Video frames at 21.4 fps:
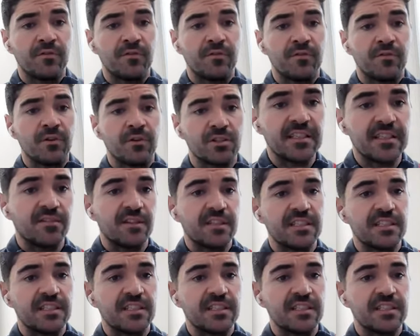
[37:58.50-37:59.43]
we've got some idea of
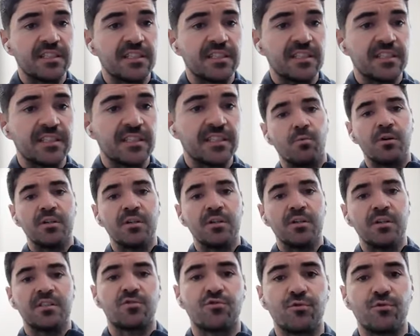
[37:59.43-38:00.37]
the sessions, but what
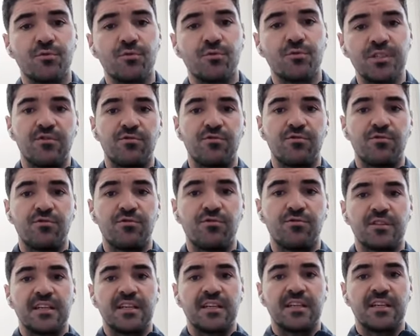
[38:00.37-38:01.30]
is the true secret
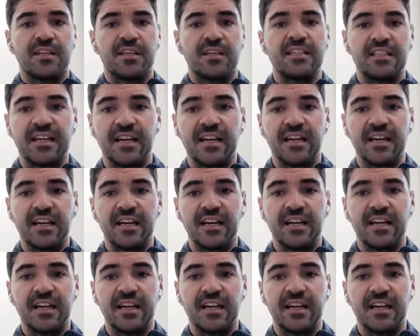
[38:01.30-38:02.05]
to getting and staying